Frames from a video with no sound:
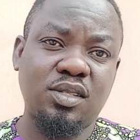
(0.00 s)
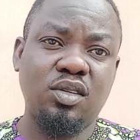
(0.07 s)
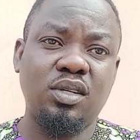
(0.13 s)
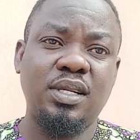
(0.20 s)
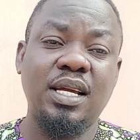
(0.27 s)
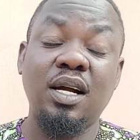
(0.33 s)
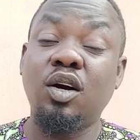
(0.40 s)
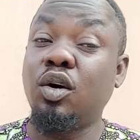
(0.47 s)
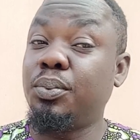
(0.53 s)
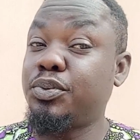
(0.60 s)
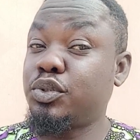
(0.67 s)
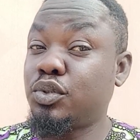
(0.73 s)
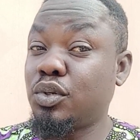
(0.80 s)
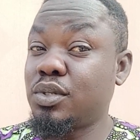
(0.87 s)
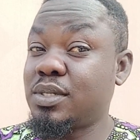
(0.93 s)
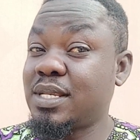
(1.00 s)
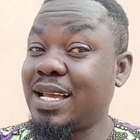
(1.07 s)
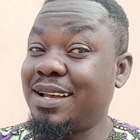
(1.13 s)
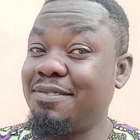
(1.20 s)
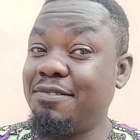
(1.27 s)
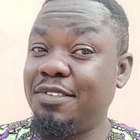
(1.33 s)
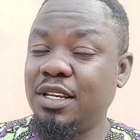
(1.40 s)
other options
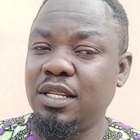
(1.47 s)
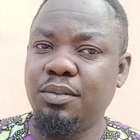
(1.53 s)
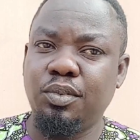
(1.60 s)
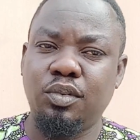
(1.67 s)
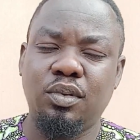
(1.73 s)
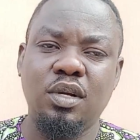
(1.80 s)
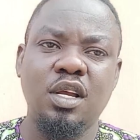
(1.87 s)
available.